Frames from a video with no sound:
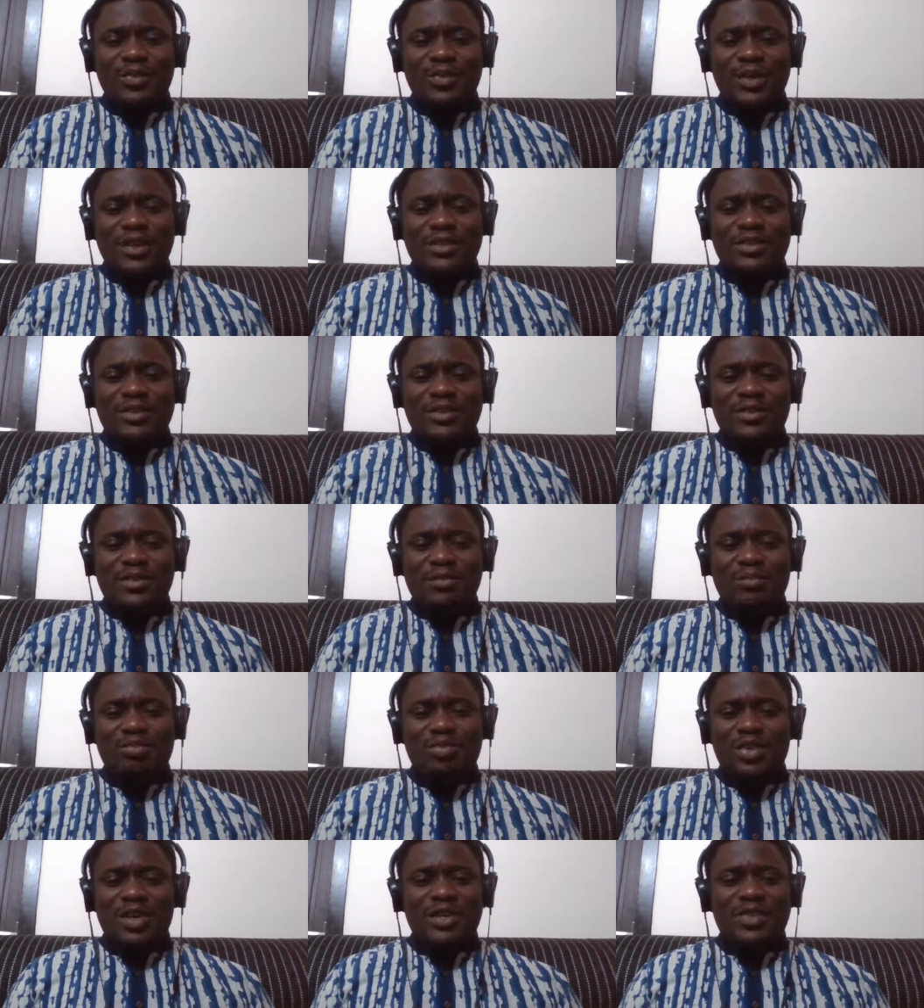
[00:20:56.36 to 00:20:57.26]
with
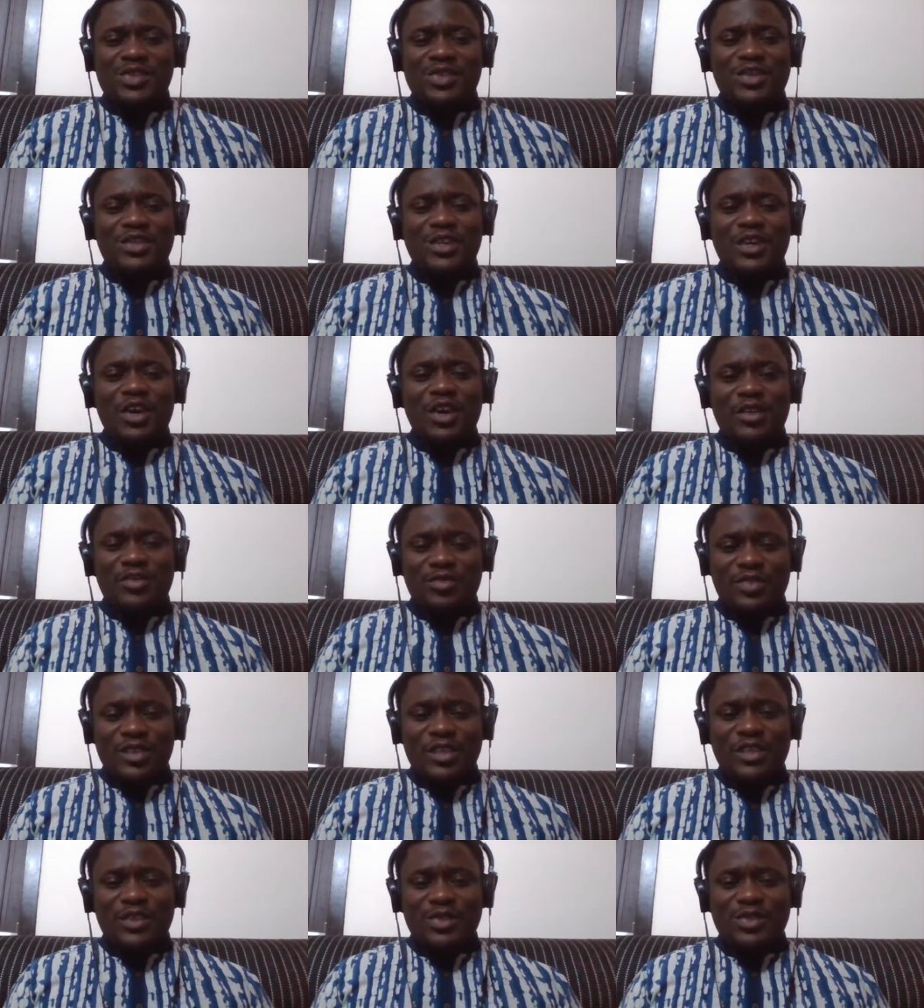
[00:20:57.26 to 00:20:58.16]
brazen
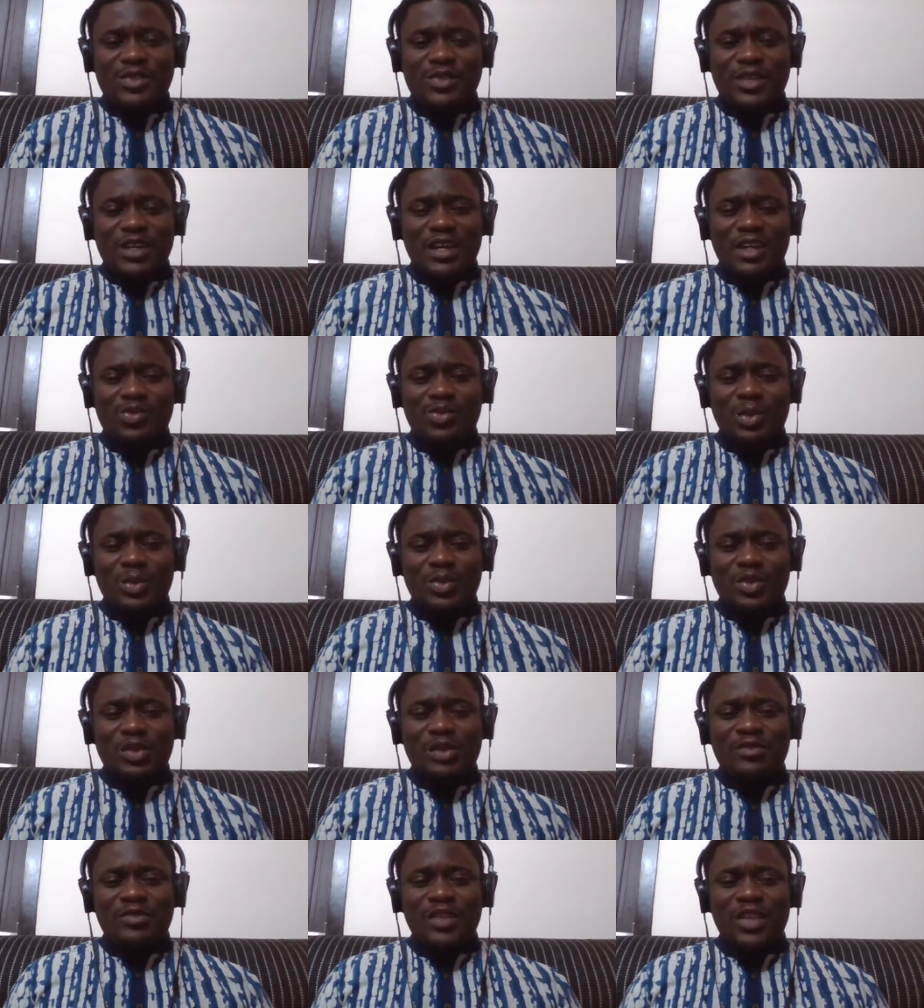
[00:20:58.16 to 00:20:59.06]
confidence as we
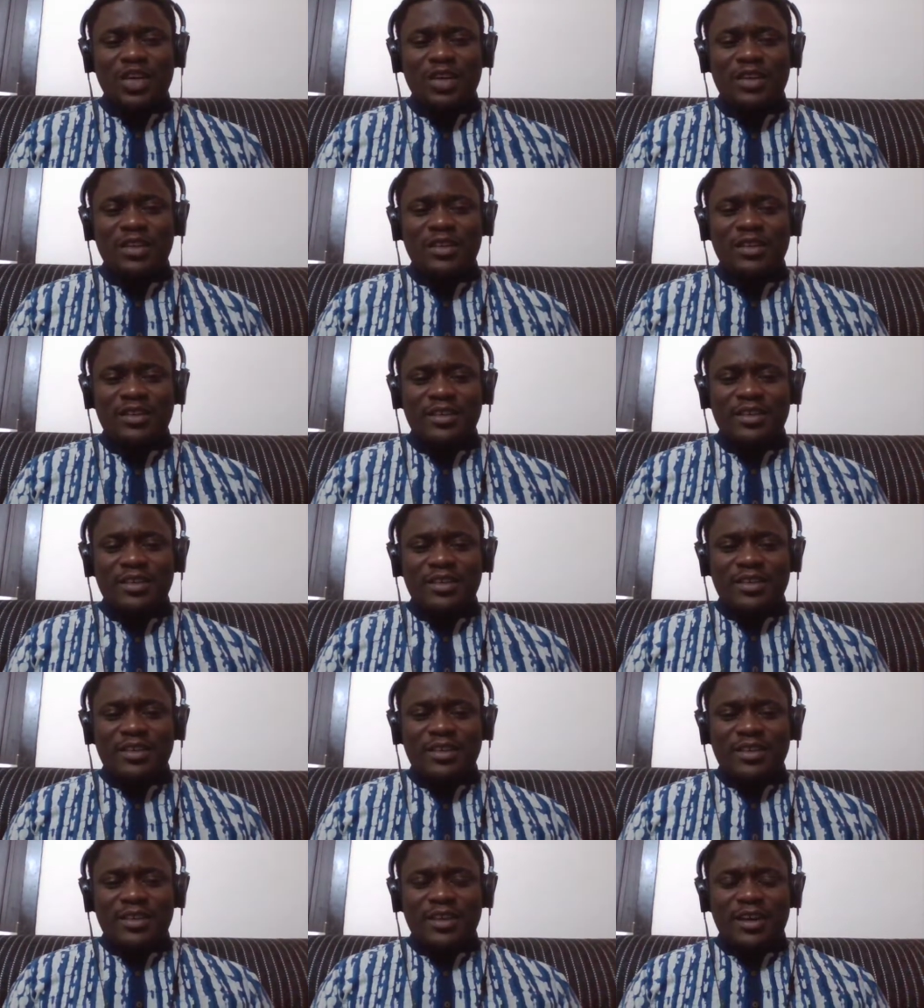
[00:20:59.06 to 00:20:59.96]
would have done,
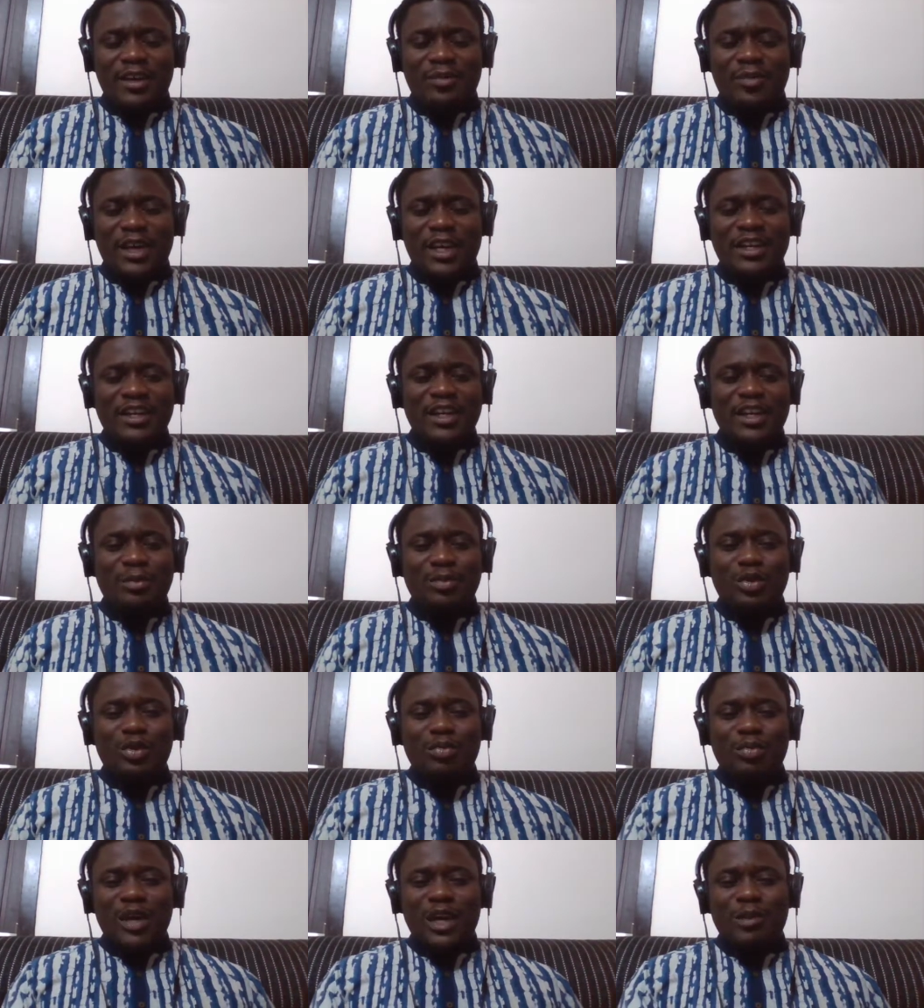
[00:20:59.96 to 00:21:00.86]
um,
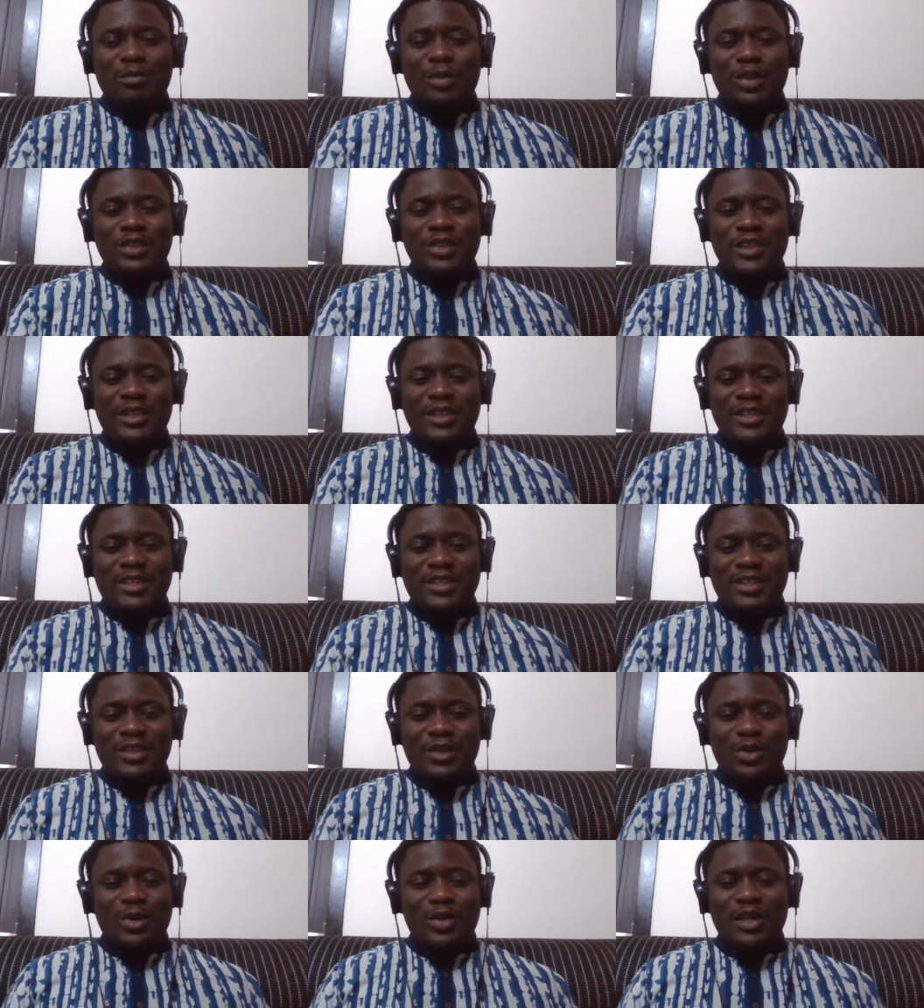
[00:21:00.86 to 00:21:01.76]
enabled by
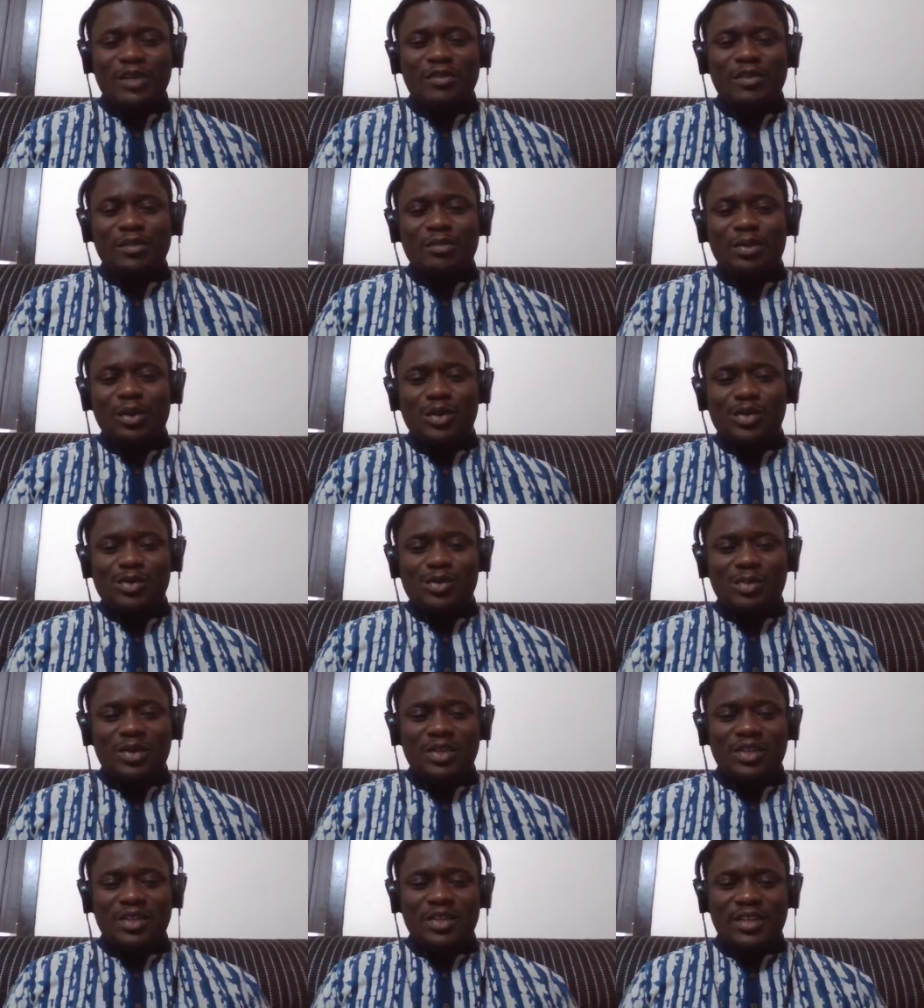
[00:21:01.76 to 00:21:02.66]
modernity or even
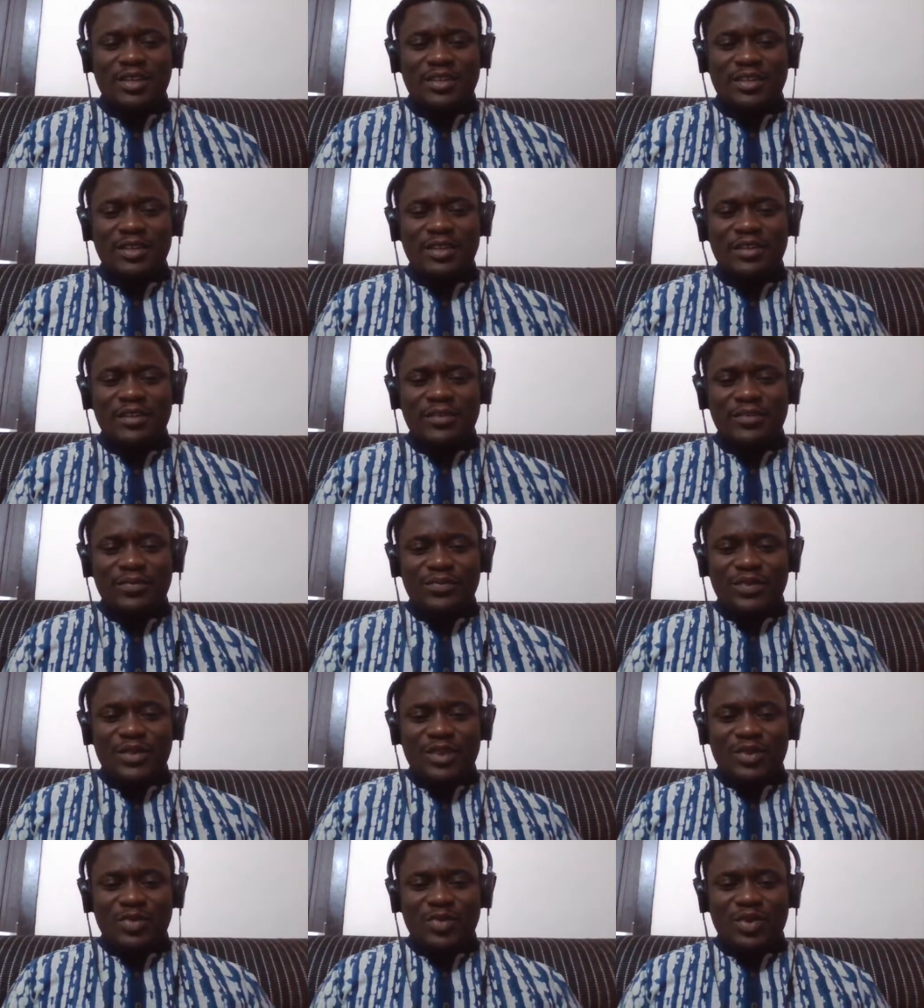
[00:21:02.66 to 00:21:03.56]
post-modernity.
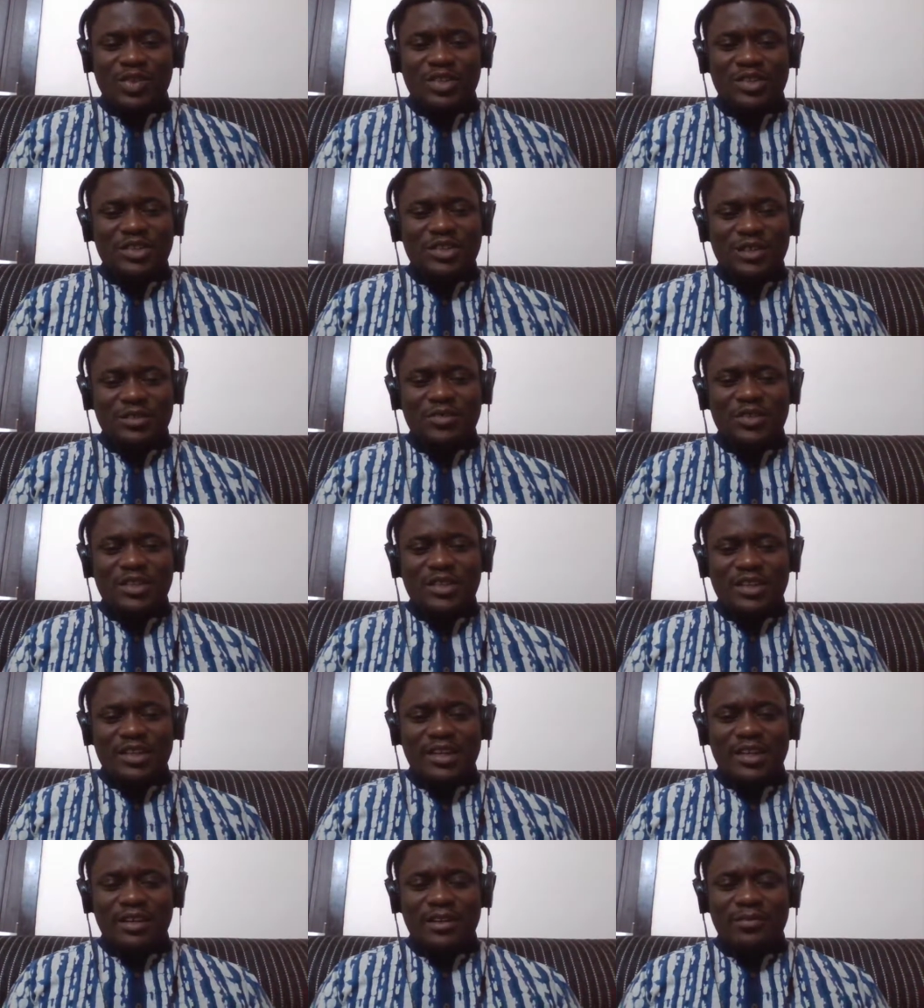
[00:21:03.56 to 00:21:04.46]
We're in a different
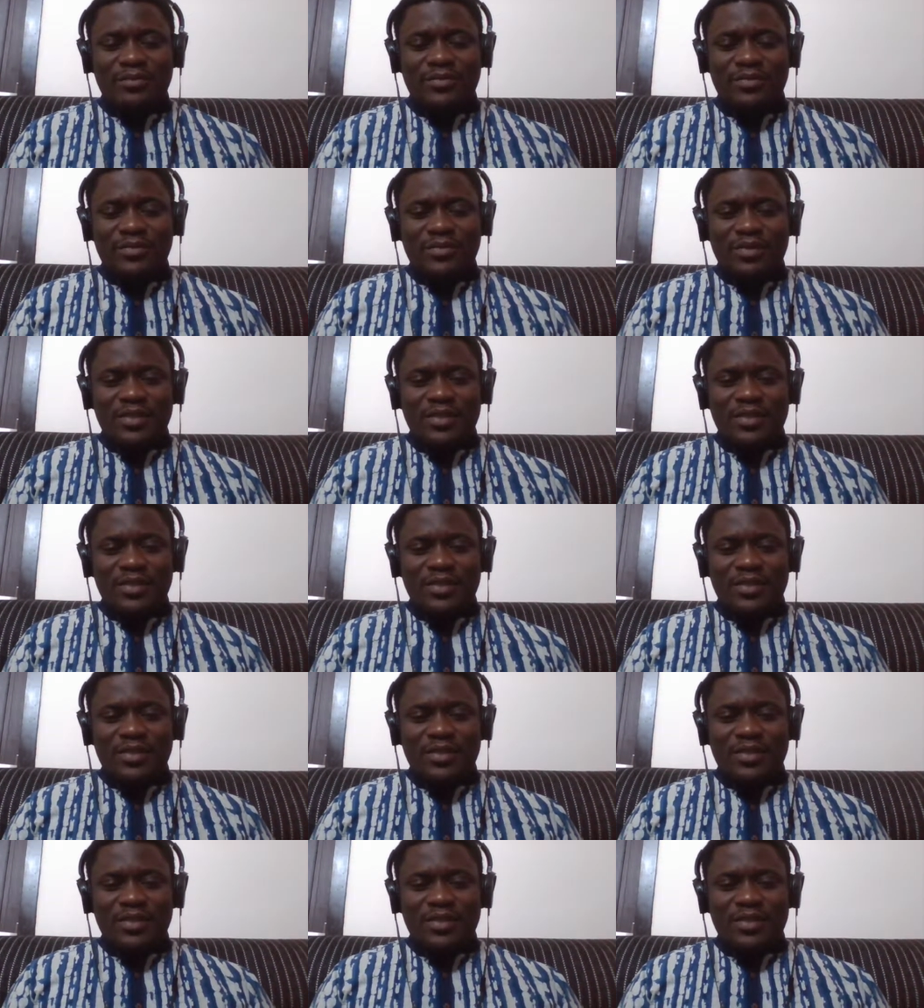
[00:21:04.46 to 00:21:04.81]
time,